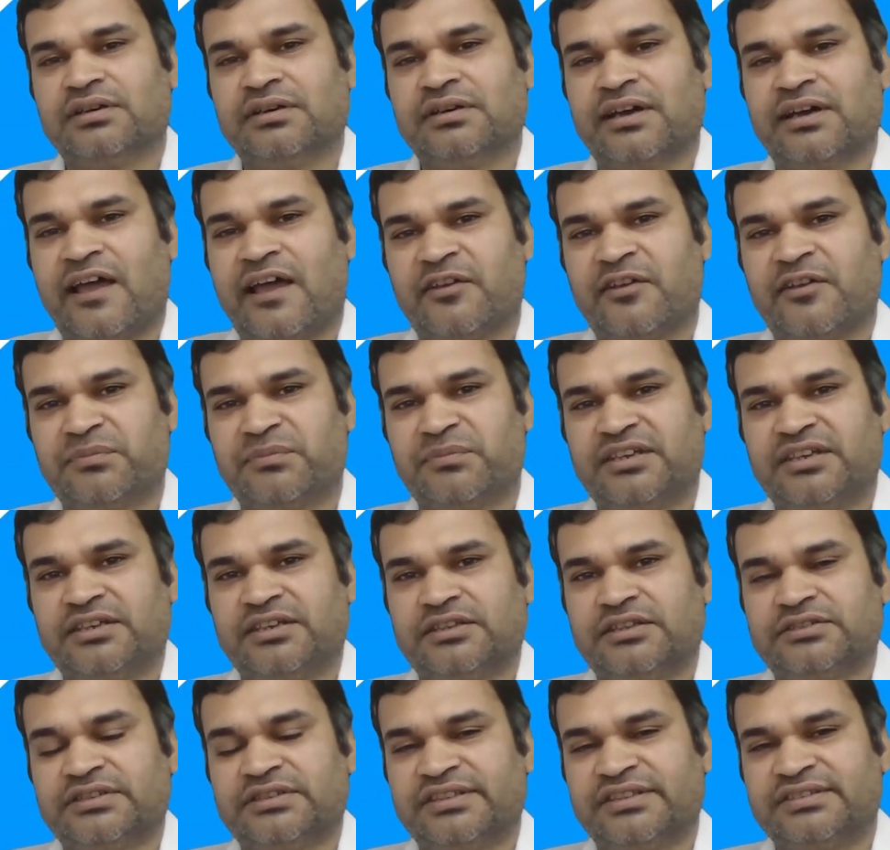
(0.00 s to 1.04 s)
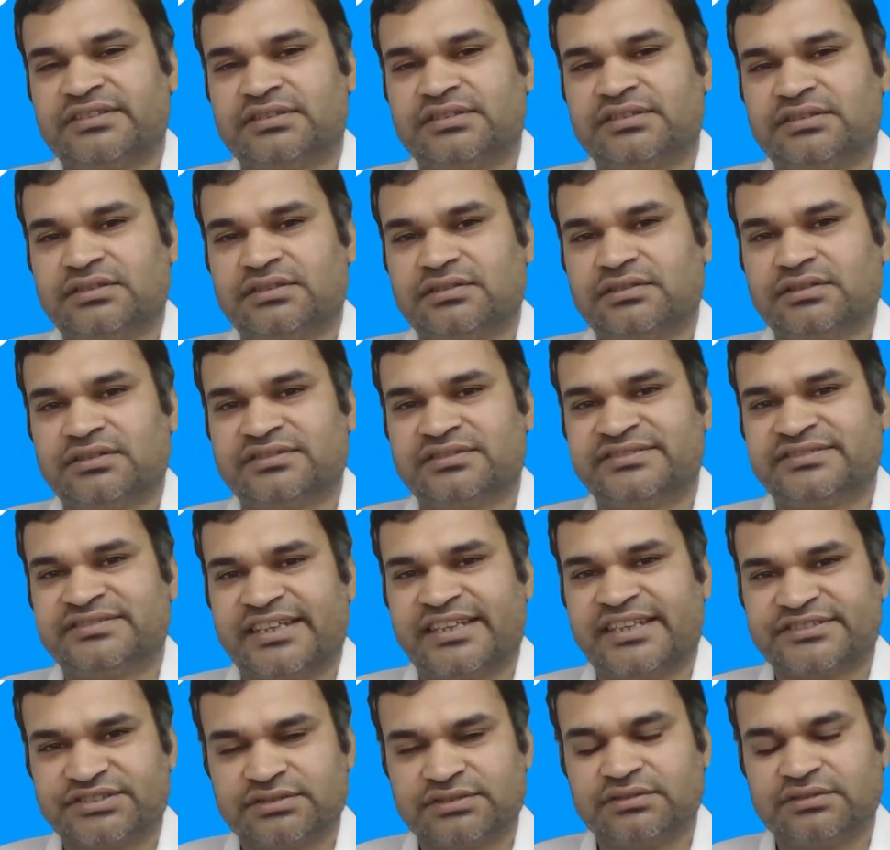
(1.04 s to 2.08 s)
having me in this
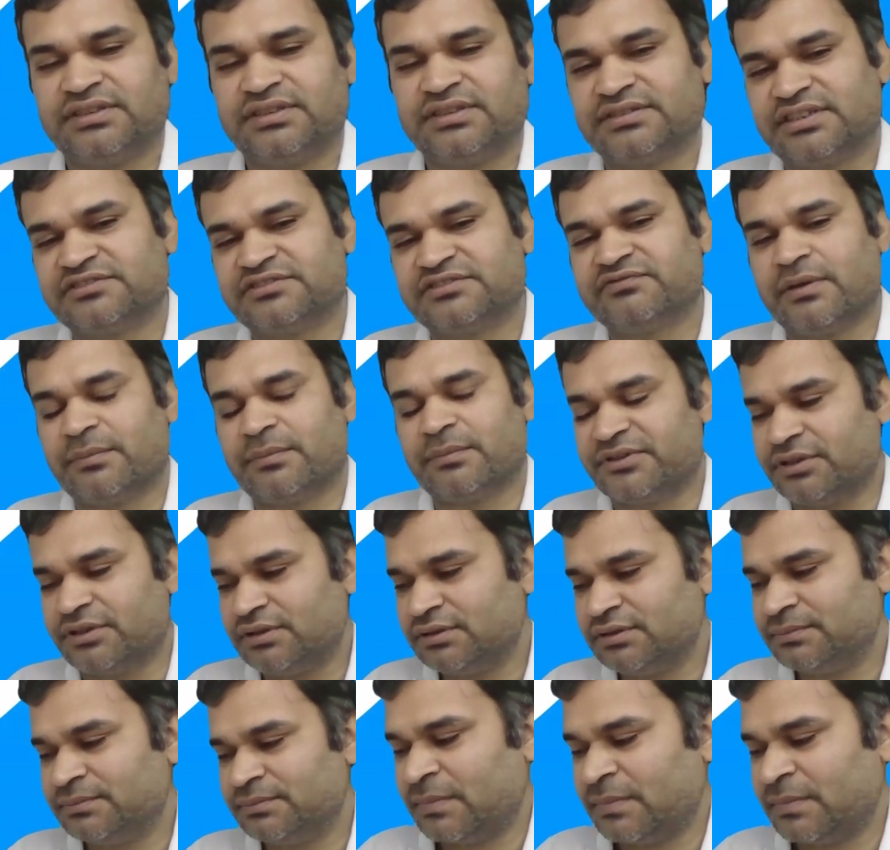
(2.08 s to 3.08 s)
session, in this webinar.